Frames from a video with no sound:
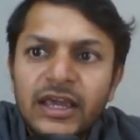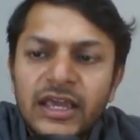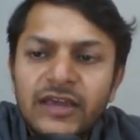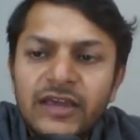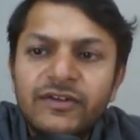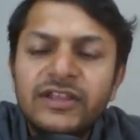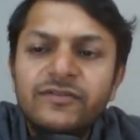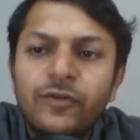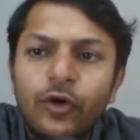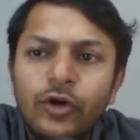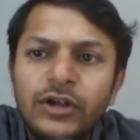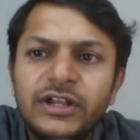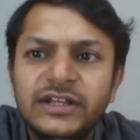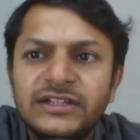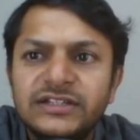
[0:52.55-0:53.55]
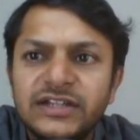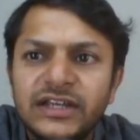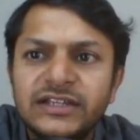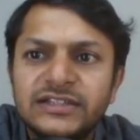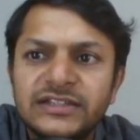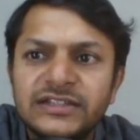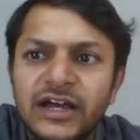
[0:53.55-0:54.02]
Even the voltage
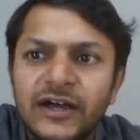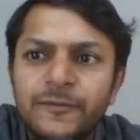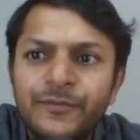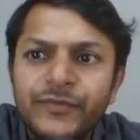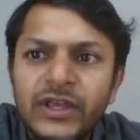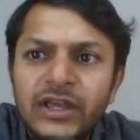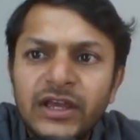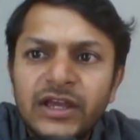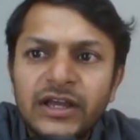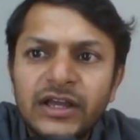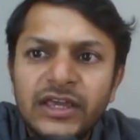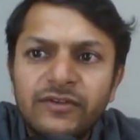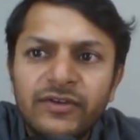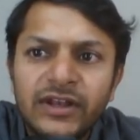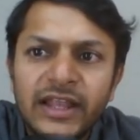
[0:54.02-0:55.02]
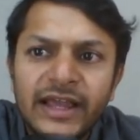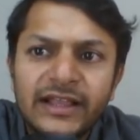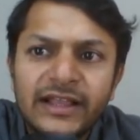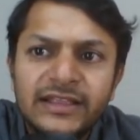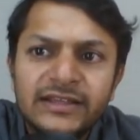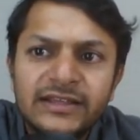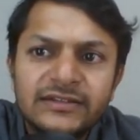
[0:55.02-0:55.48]
is given
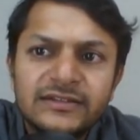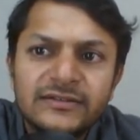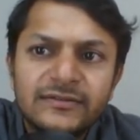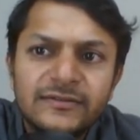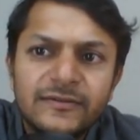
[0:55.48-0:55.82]
like this,